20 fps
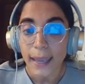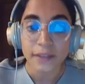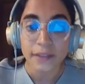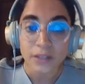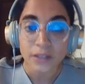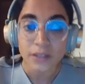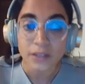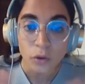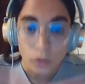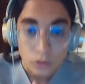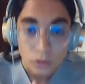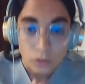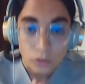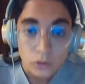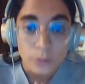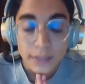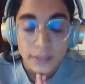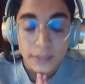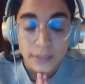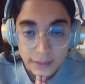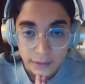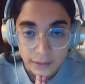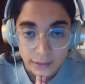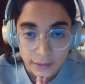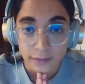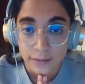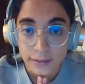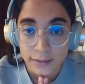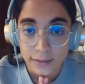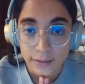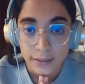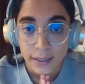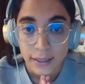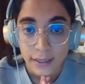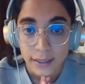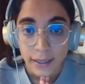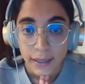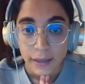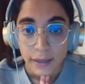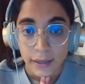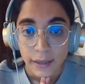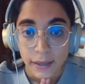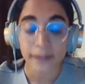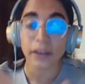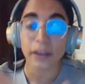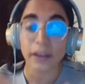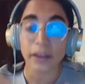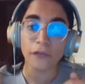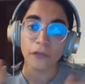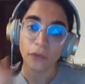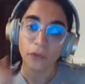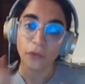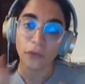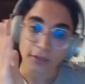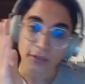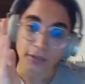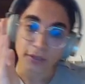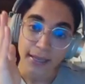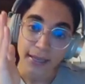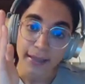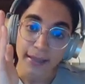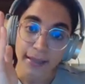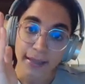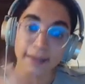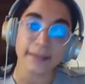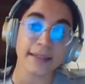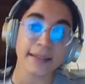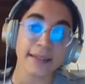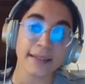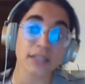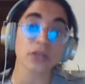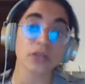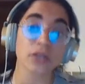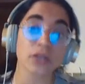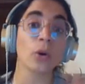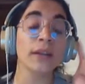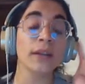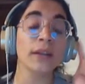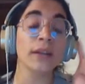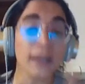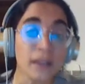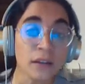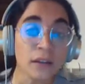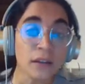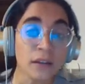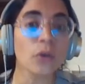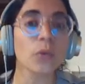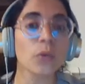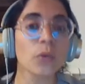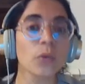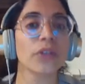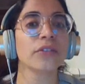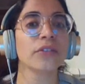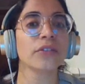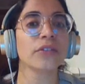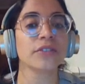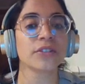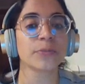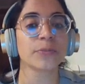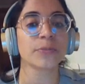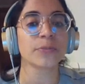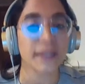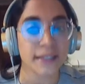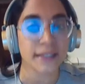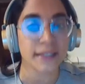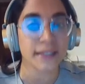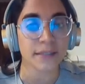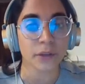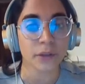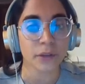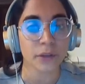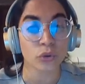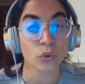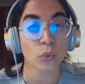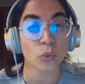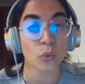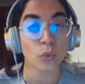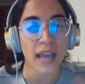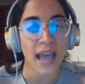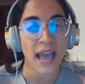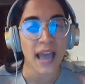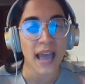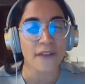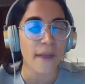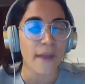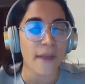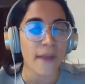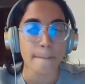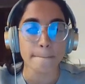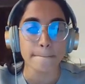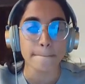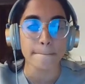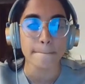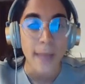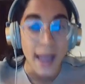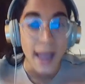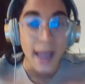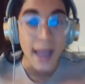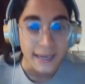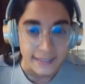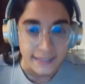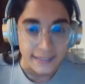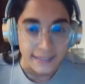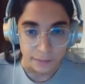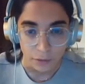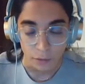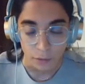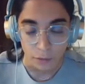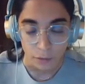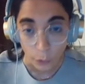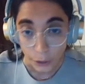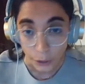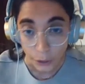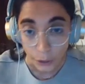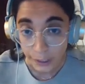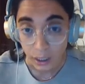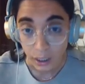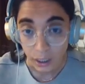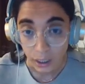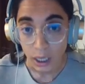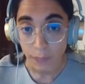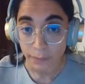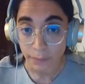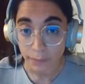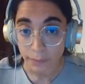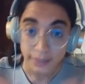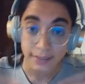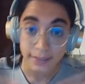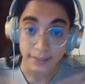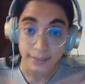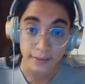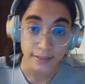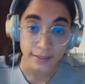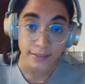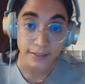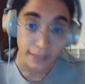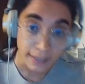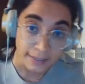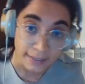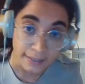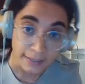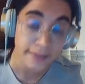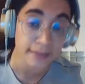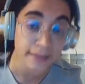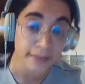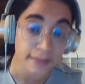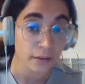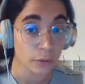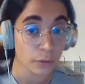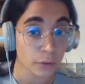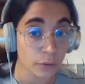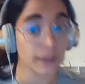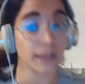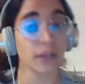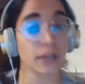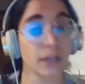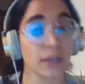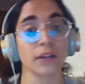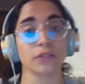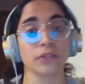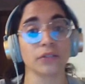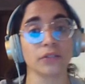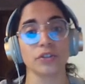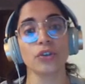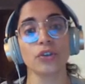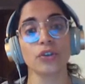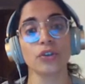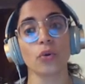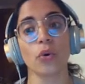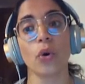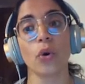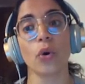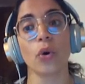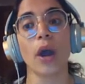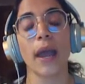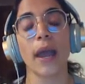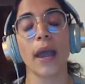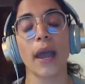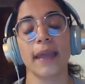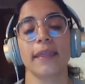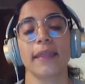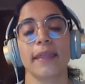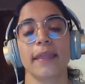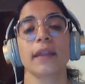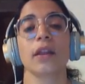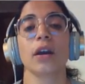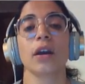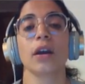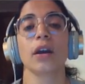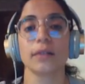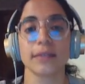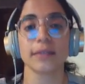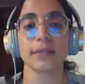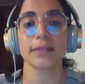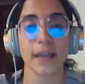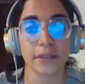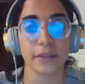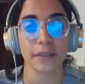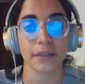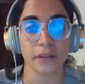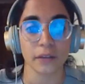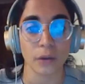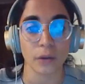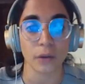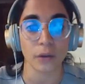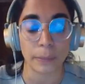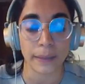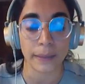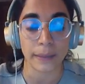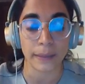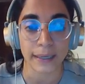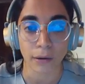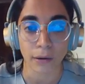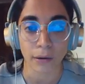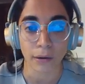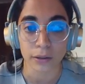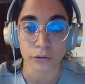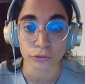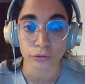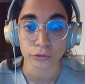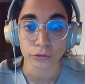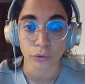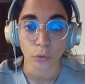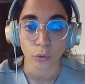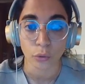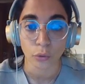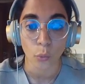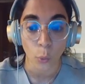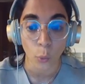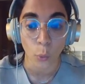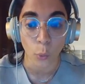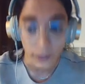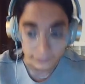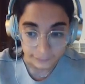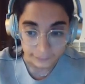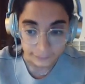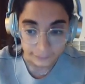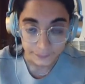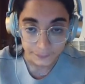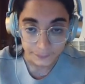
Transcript: And this also means, guys, that a force that is collinear with the displacement will have a maximum work, because in this case theta will be equal to 0 and then cosine theta will be equal to 1.